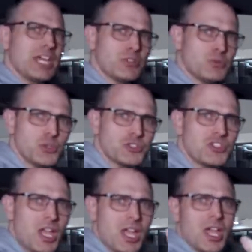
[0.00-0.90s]
That
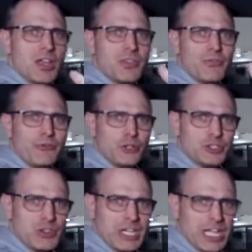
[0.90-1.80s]
was the
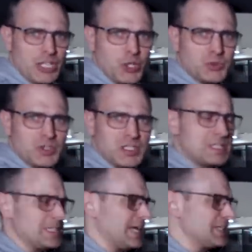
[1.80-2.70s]
first thing I
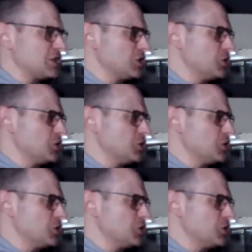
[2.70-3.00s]
noticed that